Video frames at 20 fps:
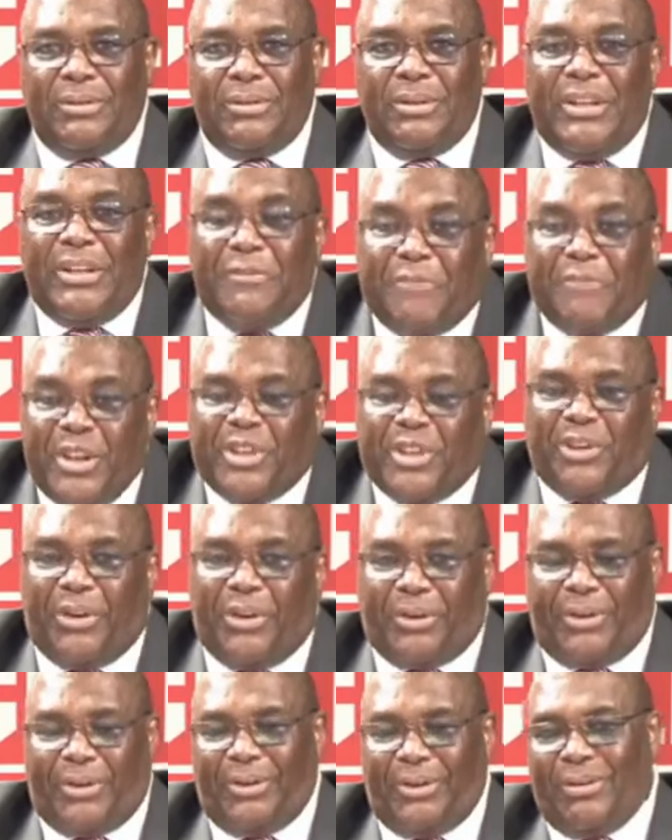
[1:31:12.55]
the vision
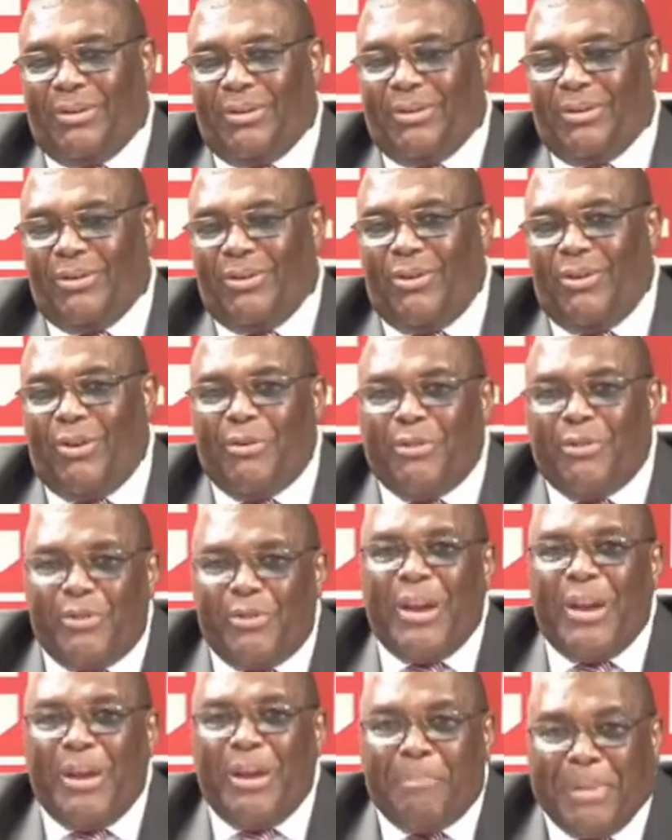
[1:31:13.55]
of
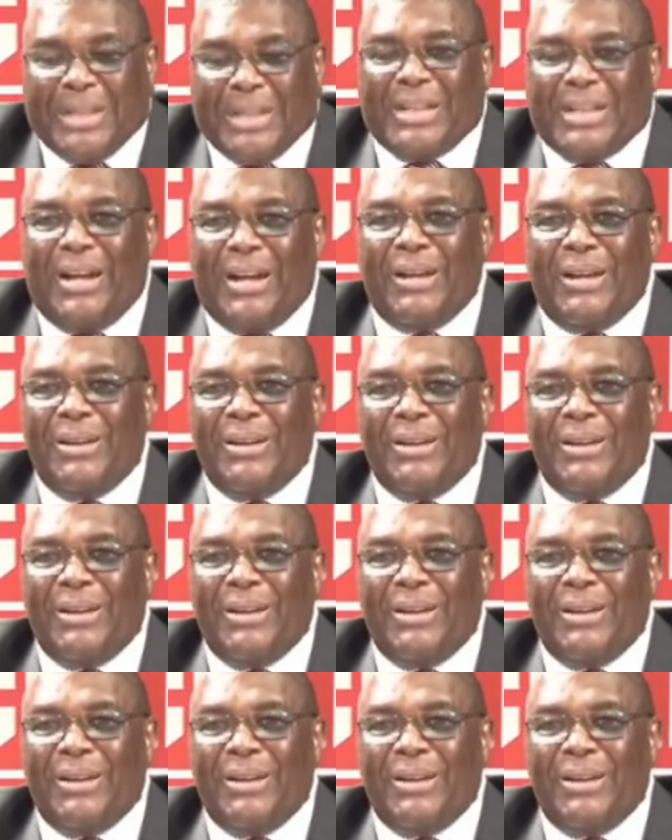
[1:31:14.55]
a better